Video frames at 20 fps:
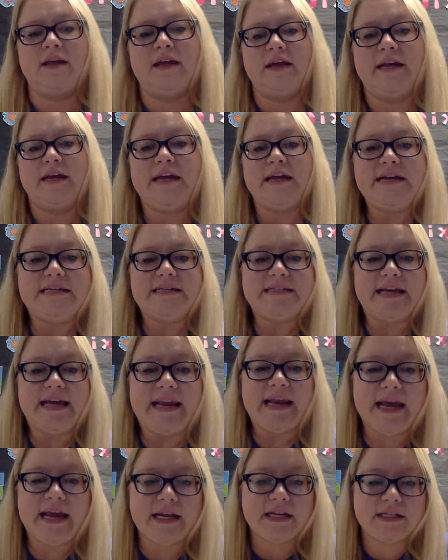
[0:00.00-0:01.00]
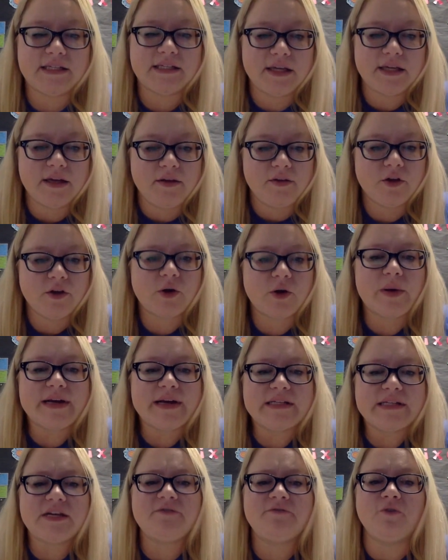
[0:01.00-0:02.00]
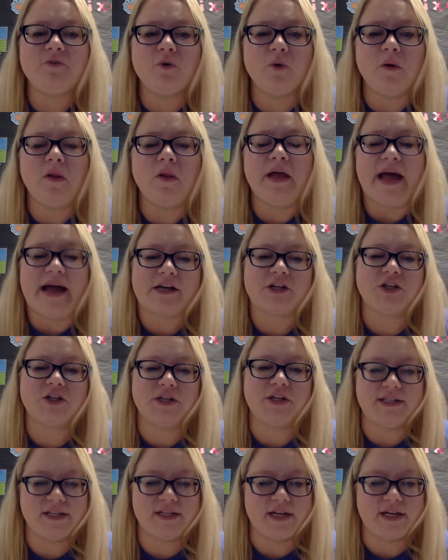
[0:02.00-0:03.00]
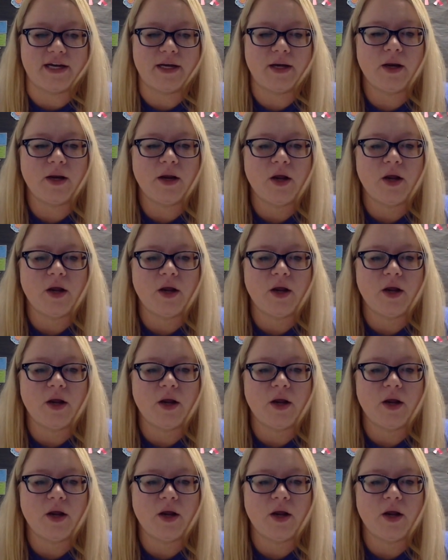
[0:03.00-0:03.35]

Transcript: He did it! The crazy fool actually did it.